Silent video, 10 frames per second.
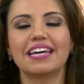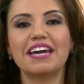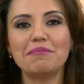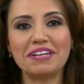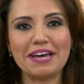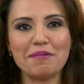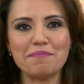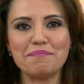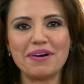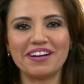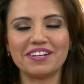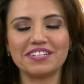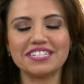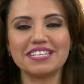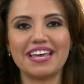Coming up,
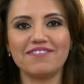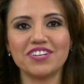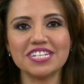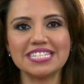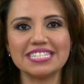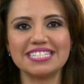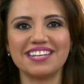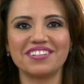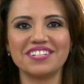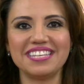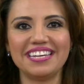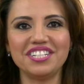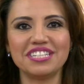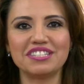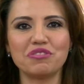buyers versus sellers
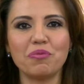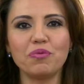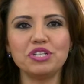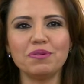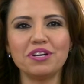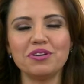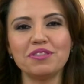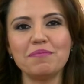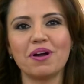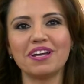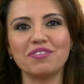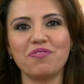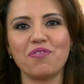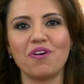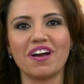agents. Which one are you in the market
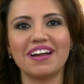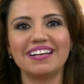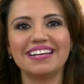for?